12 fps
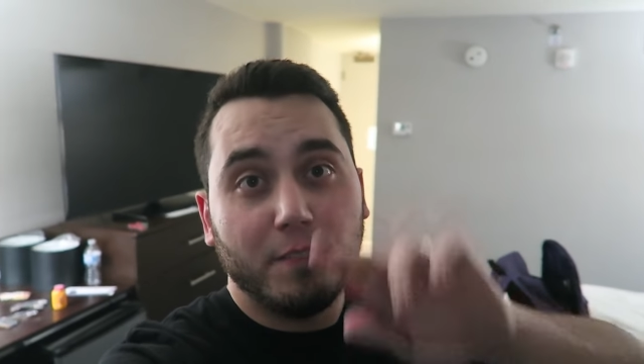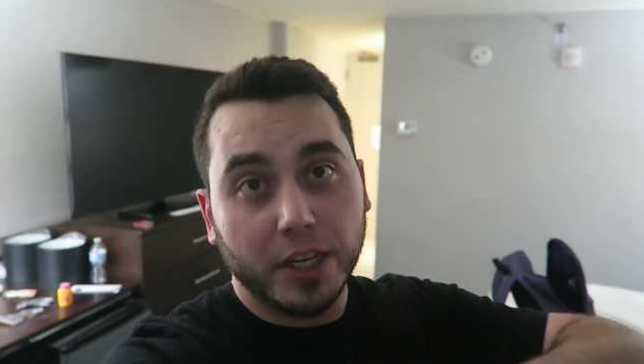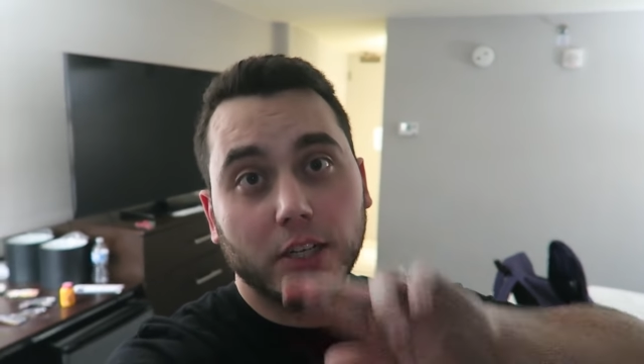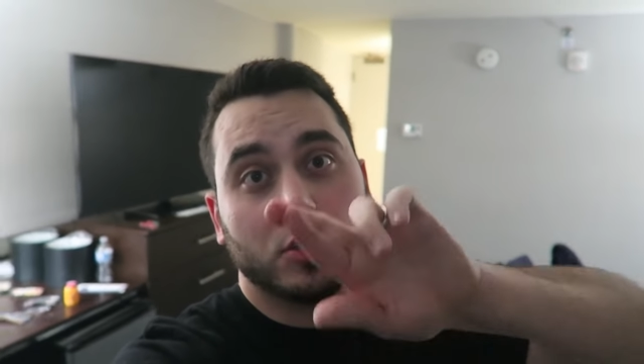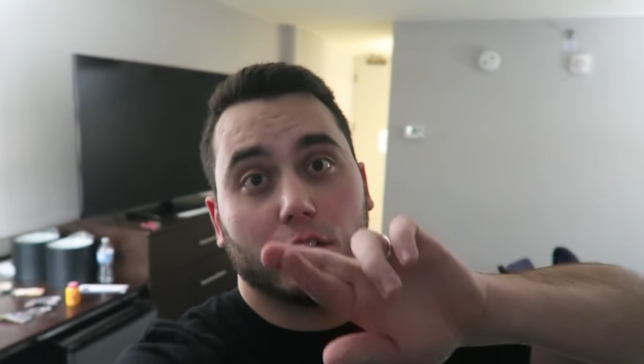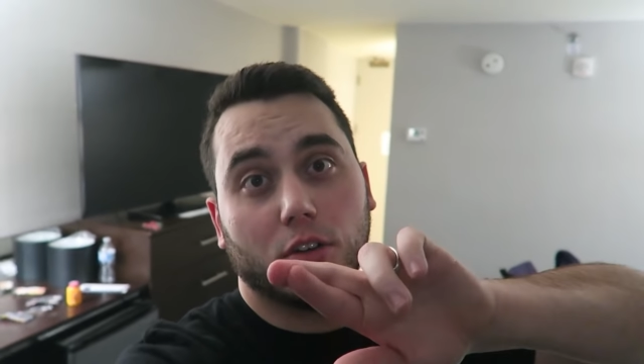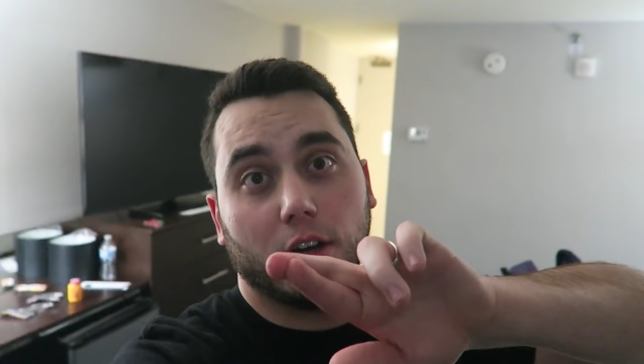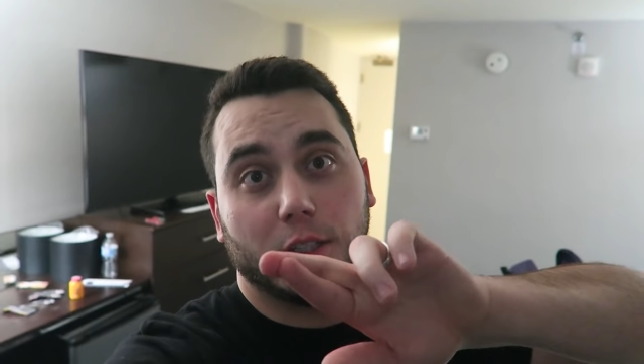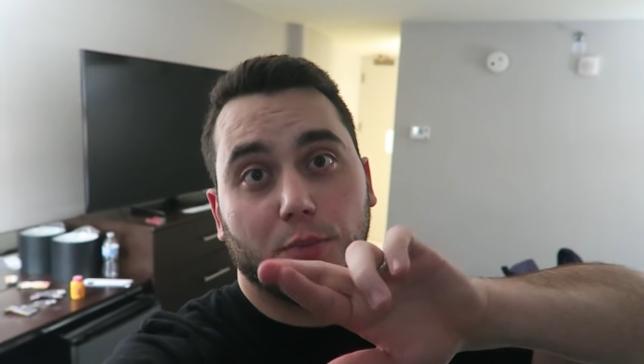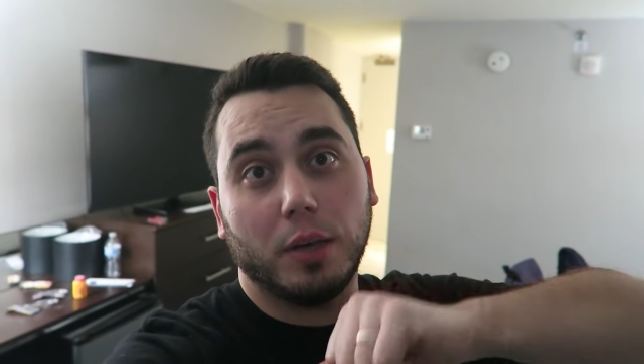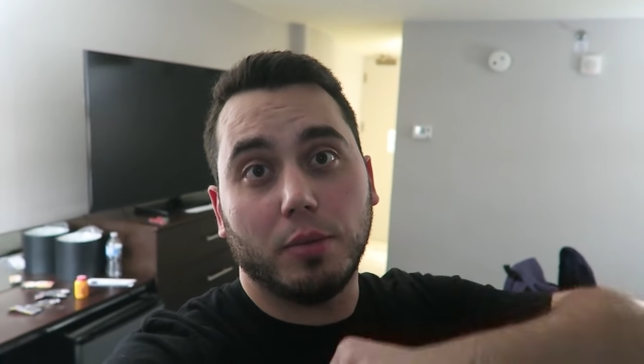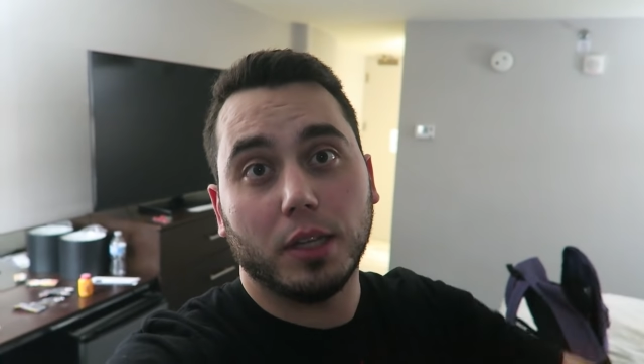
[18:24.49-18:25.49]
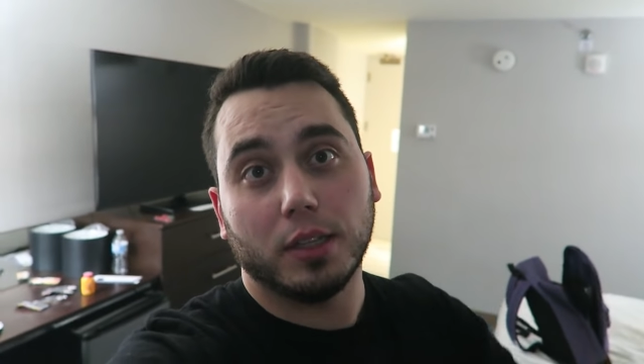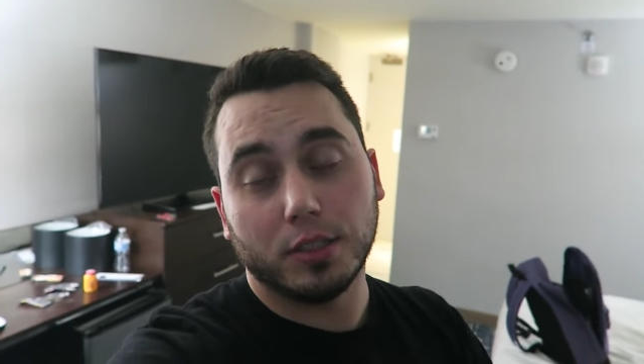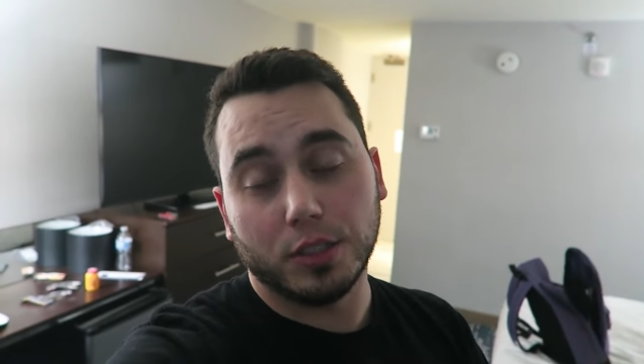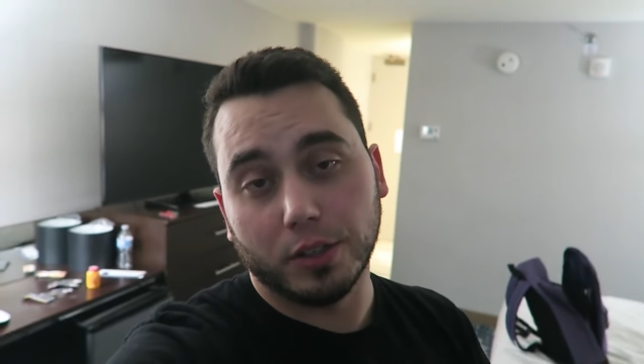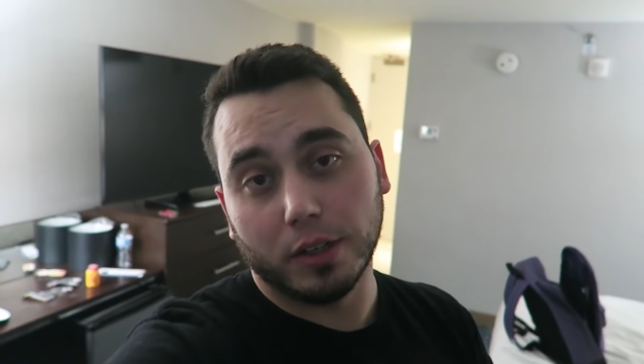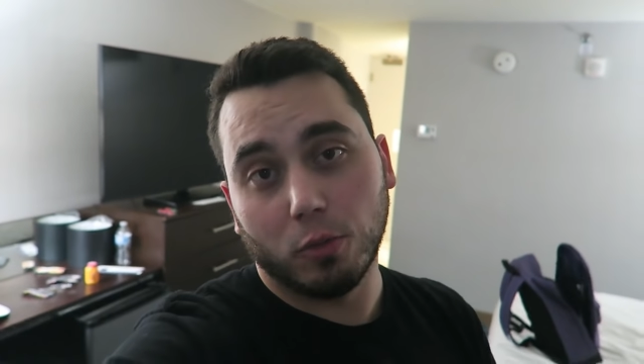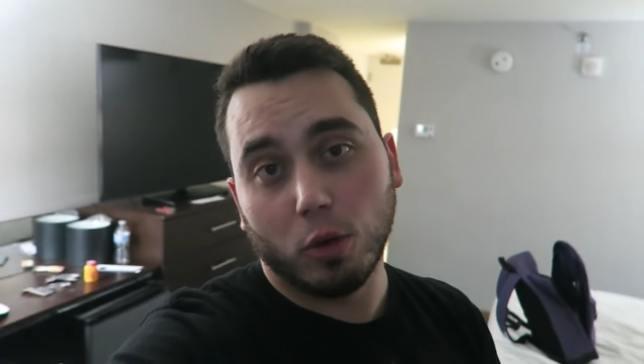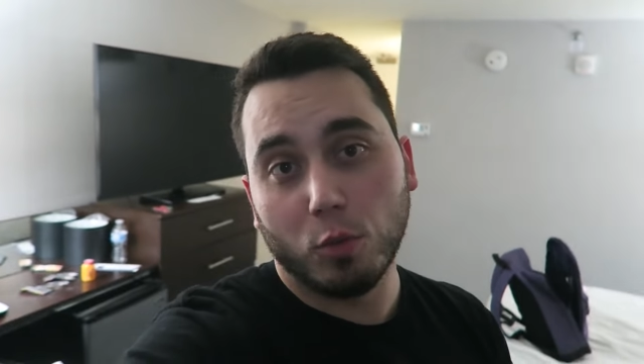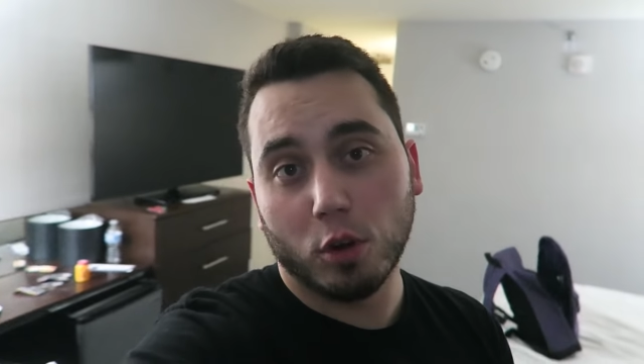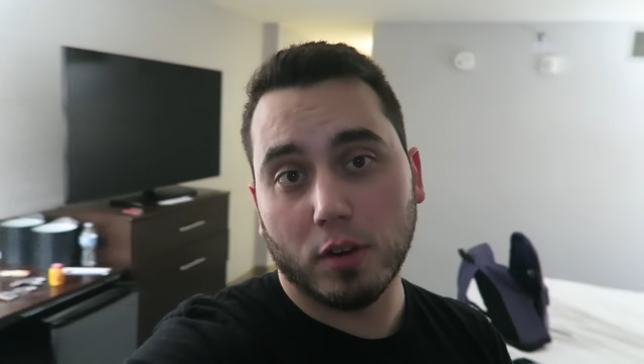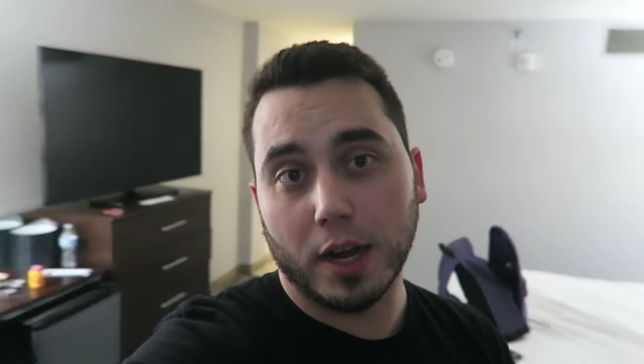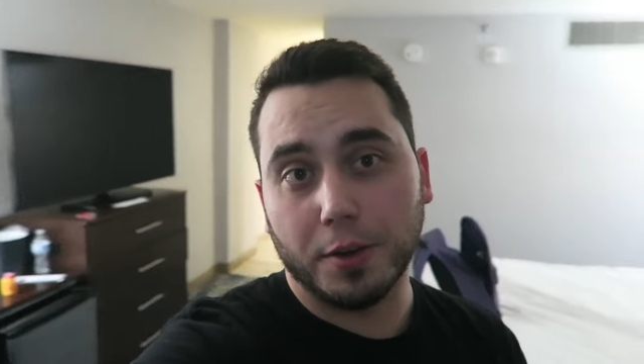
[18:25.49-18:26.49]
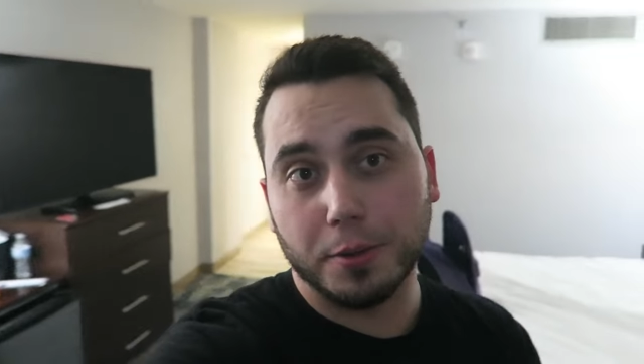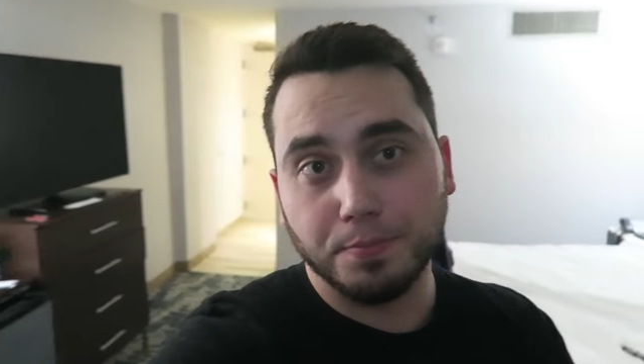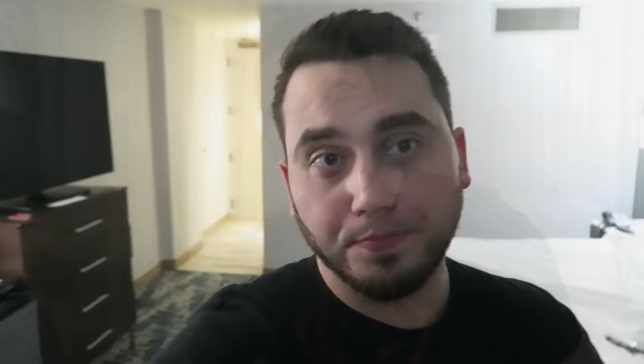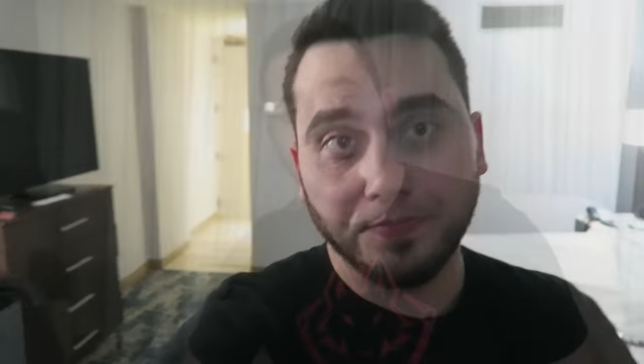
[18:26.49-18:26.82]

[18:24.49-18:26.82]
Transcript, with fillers: Fingers across, baby. Let's do it. One more round.